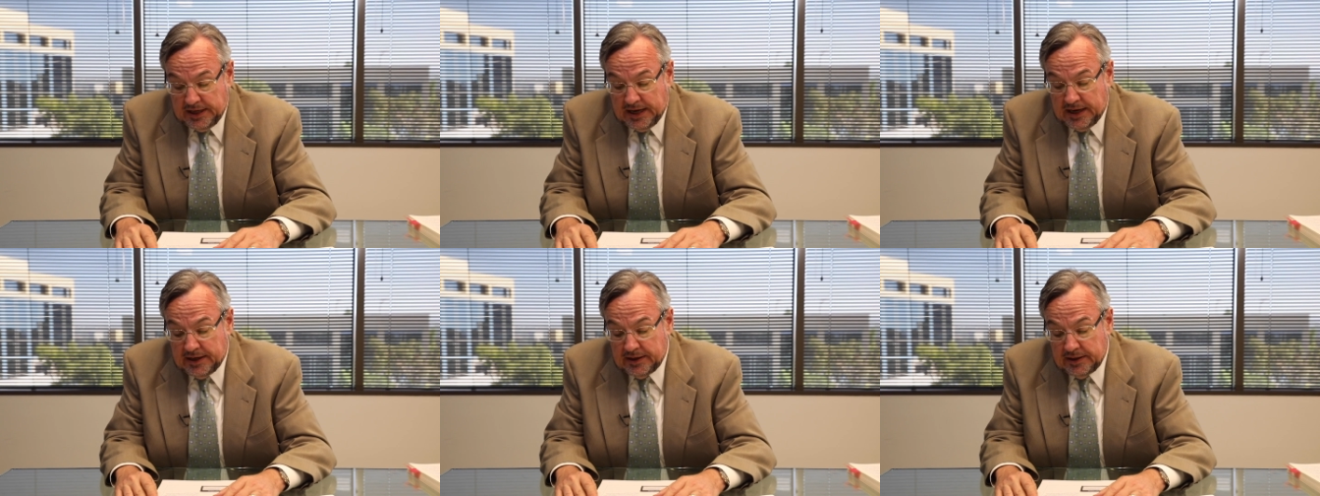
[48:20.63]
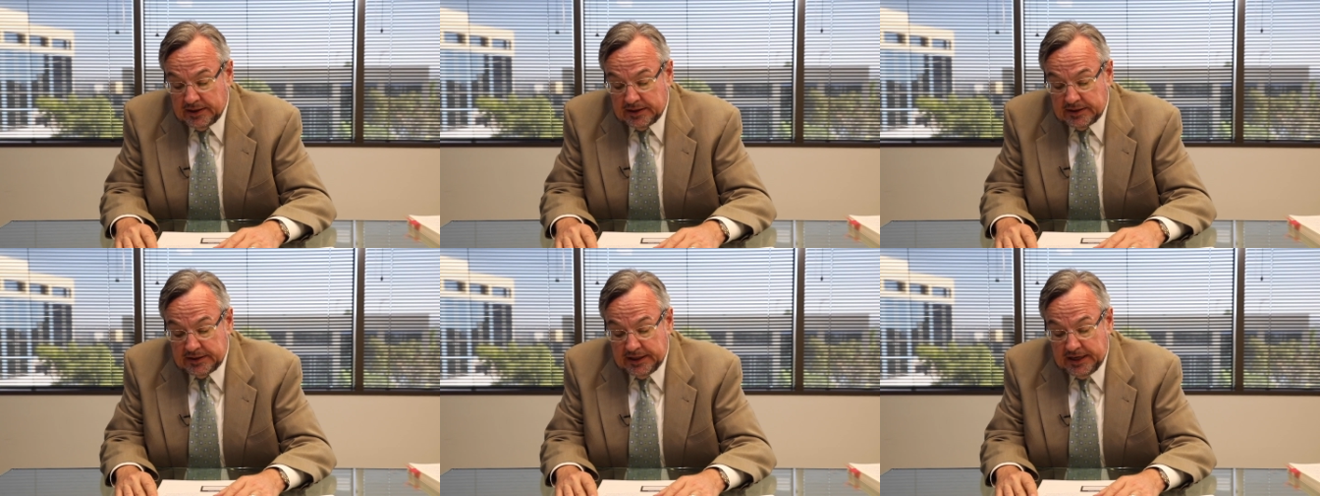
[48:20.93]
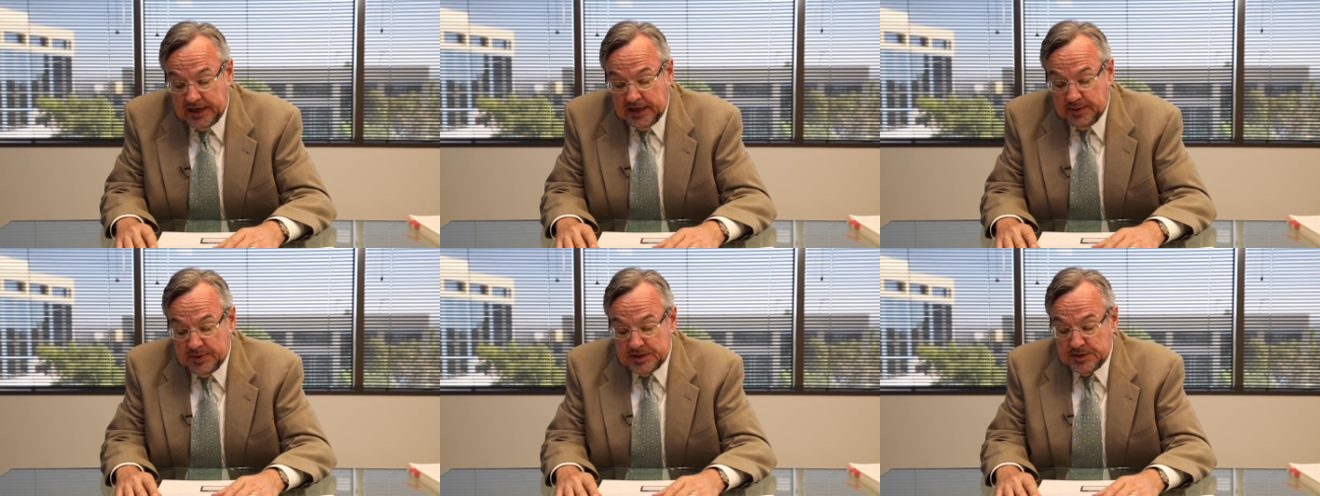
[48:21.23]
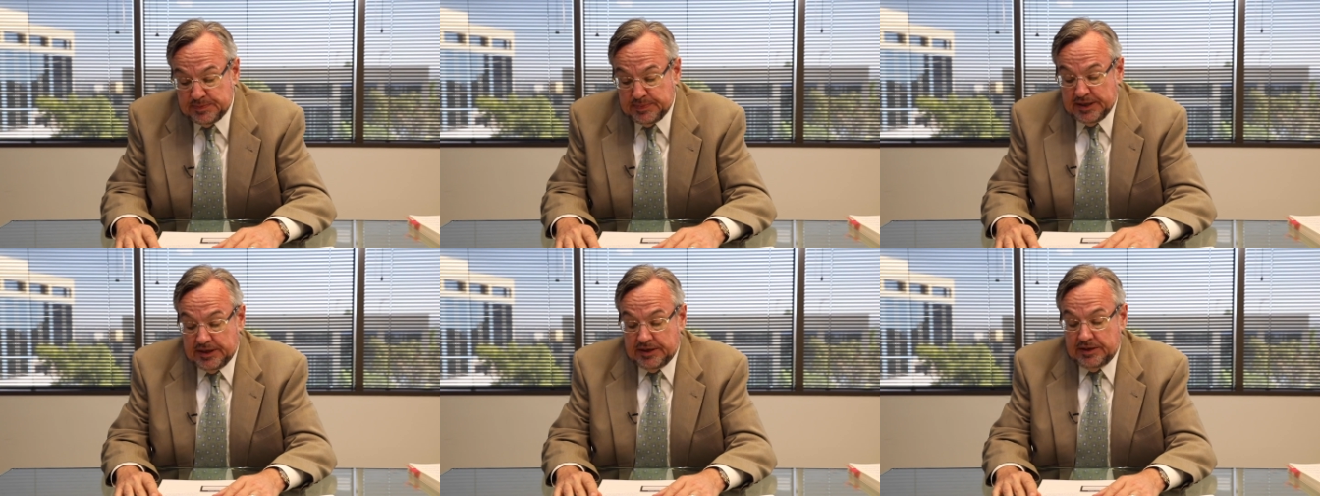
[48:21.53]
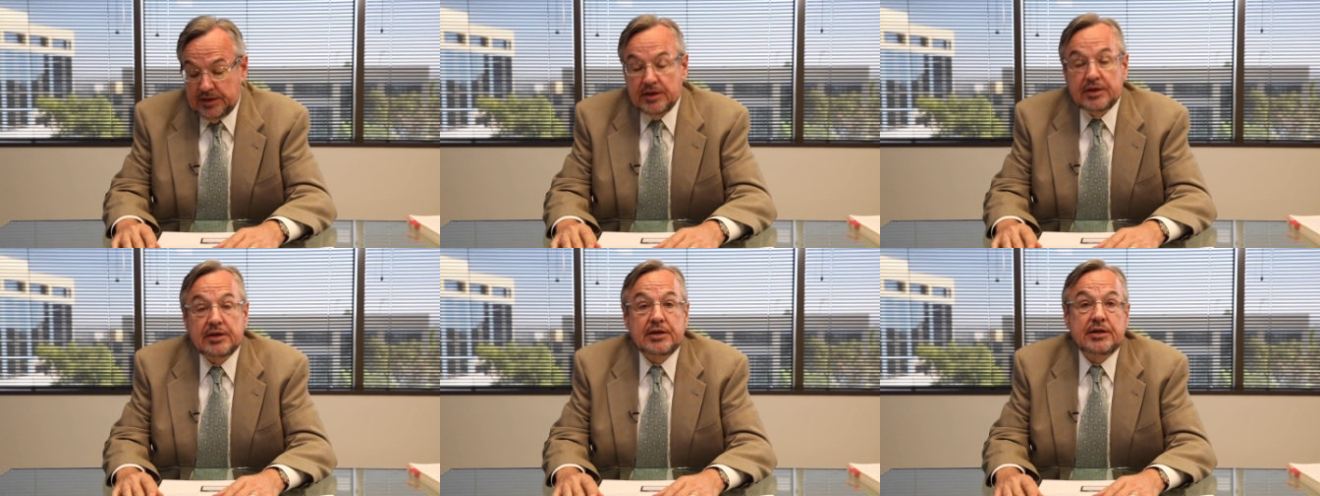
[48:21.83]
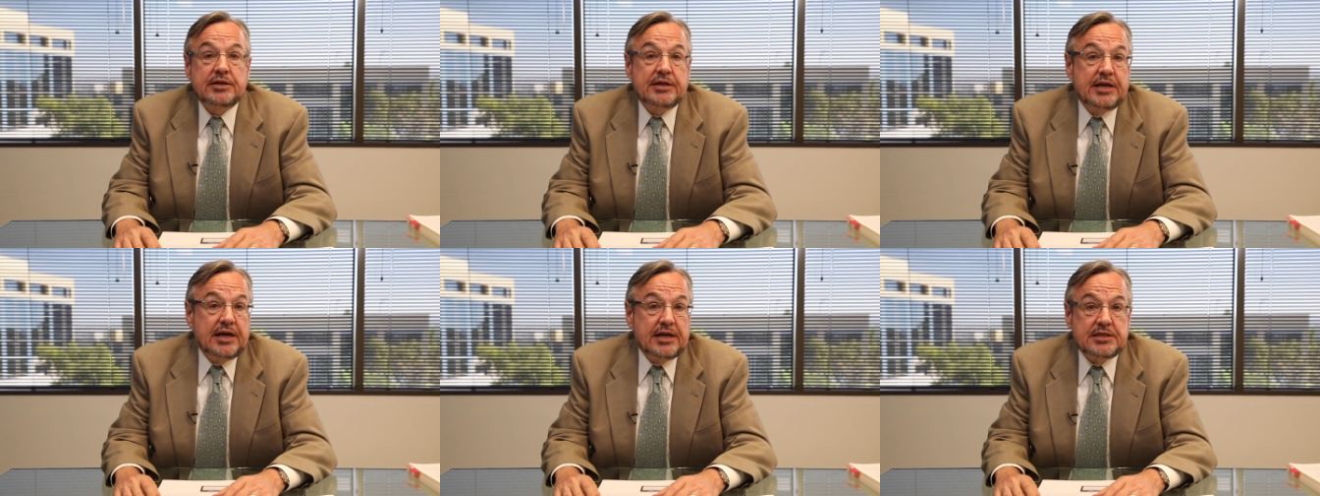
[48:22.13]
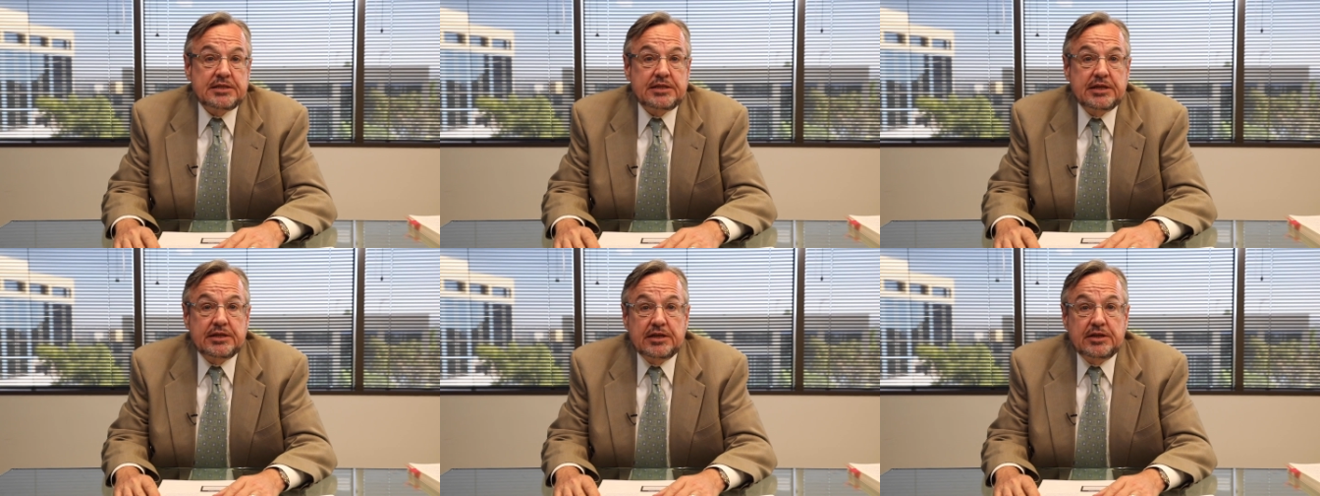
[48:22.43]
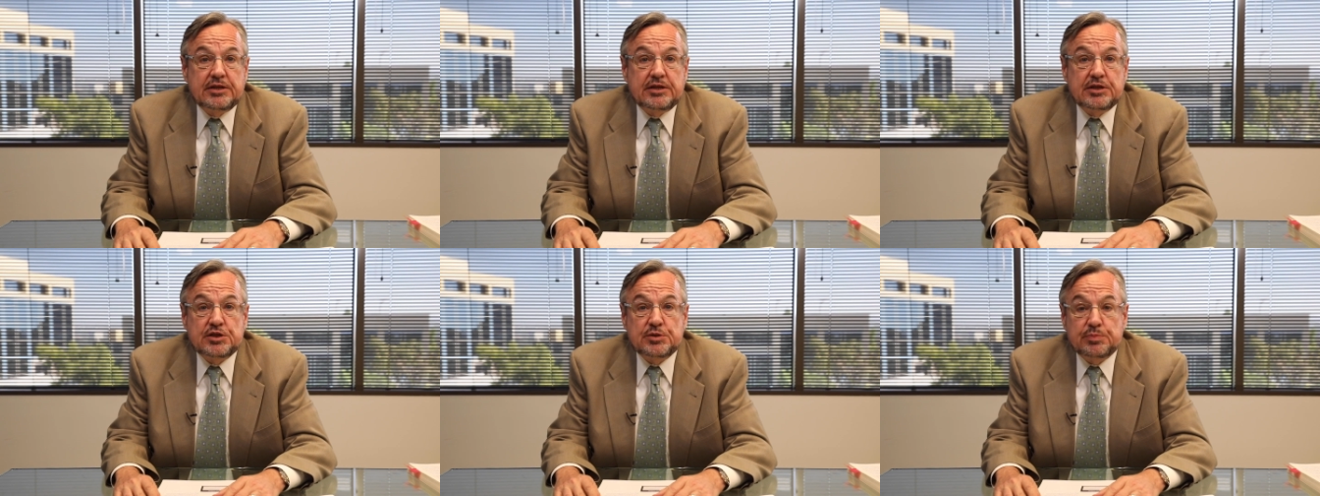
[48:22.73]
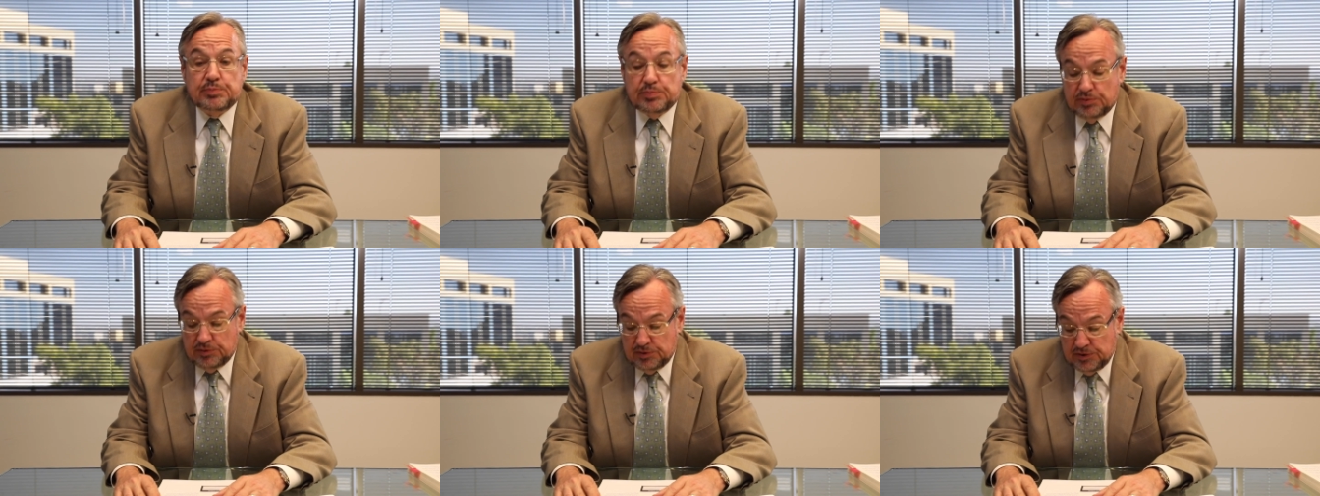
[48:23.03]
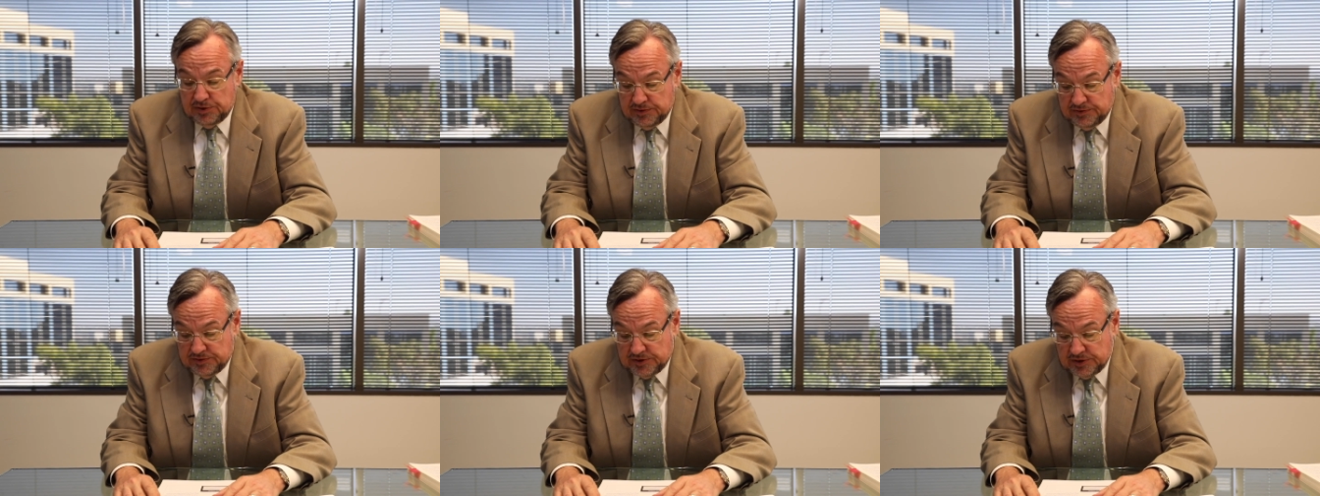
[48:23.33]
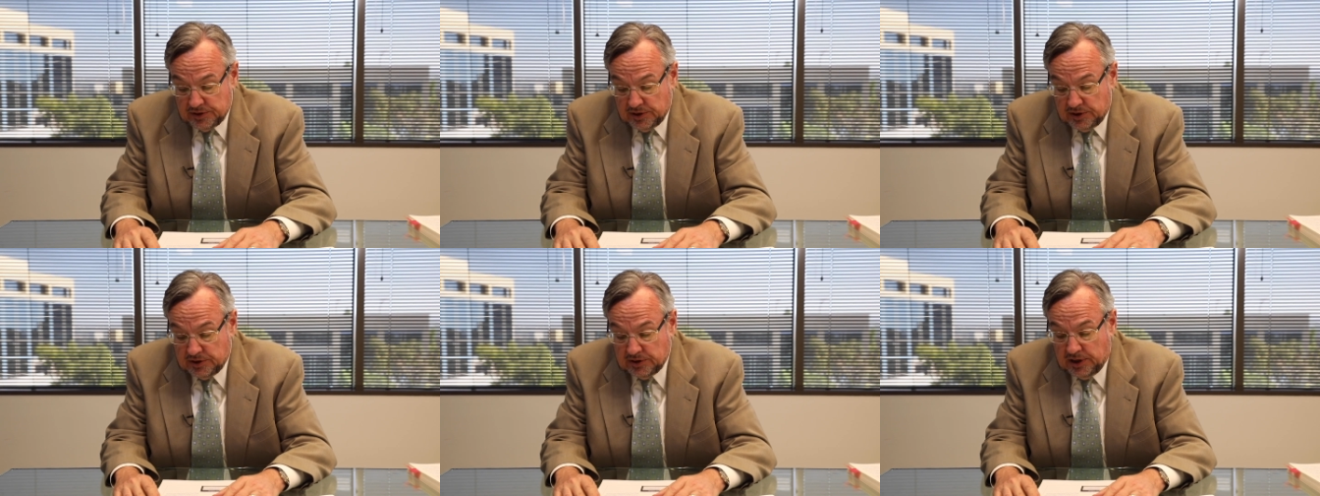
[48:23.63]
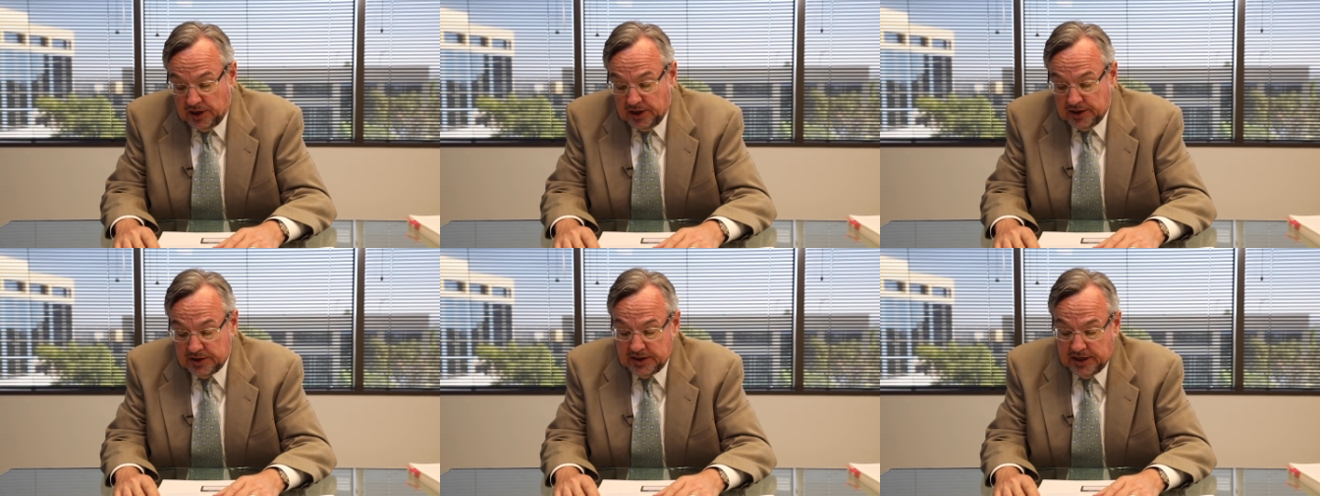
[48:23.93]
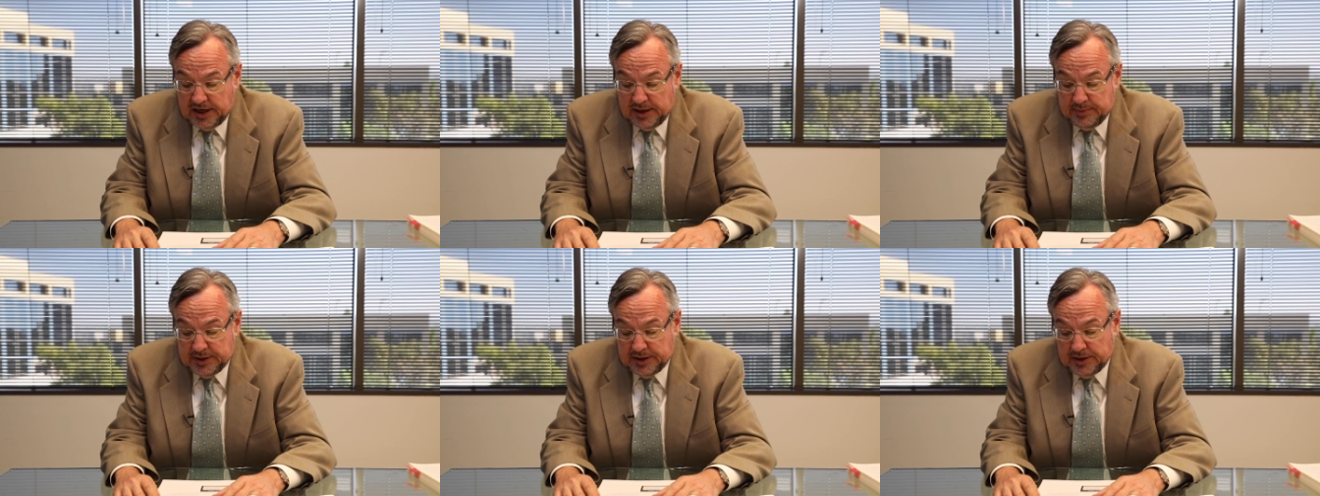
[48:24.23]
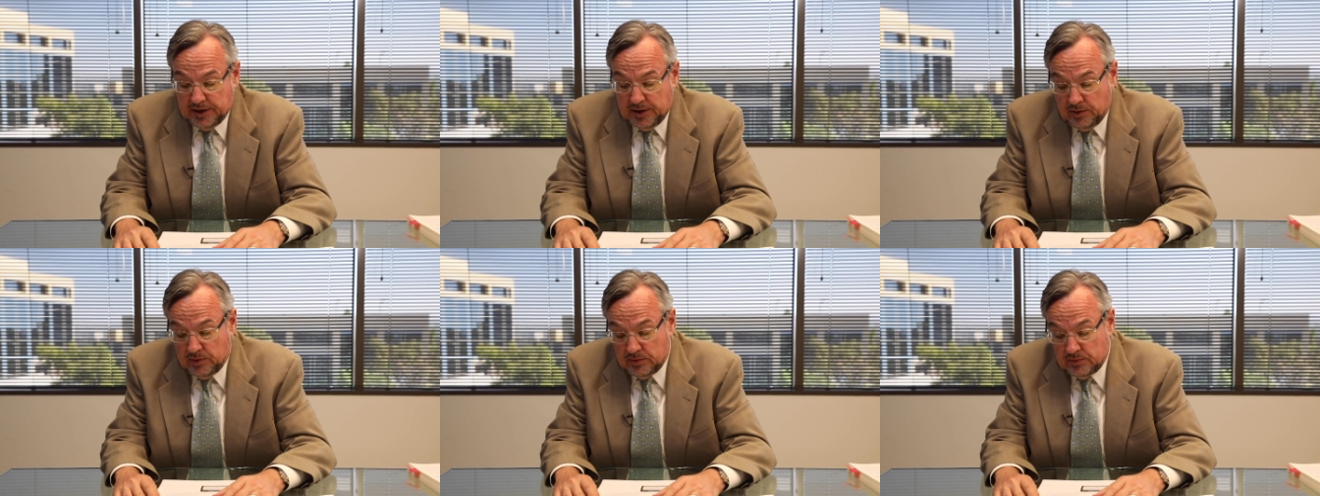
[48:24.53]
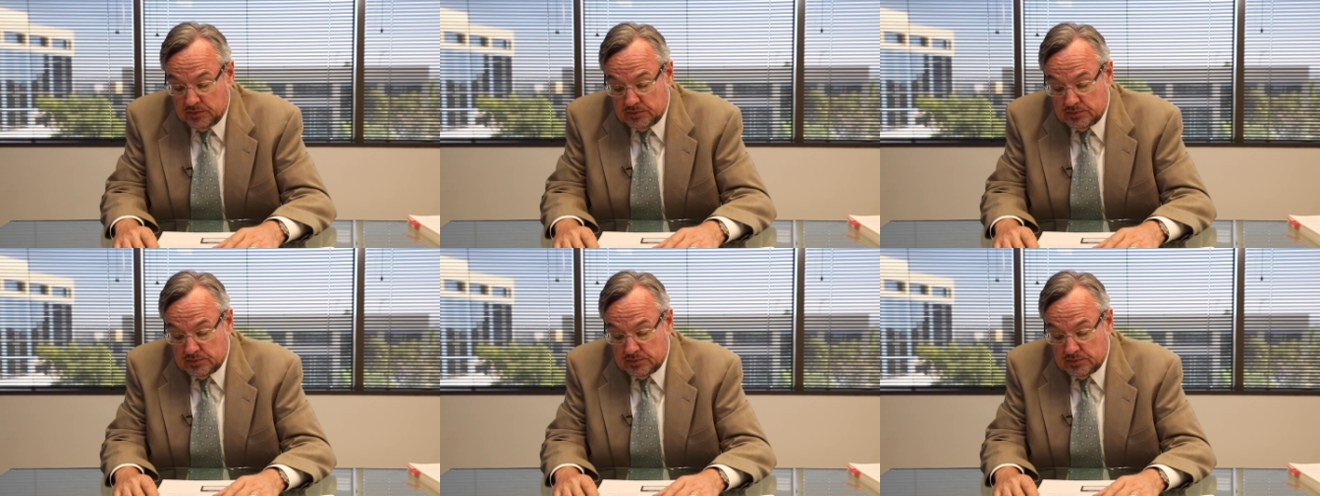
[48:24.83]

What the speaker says: That claim has been tested and disproved a long time ago.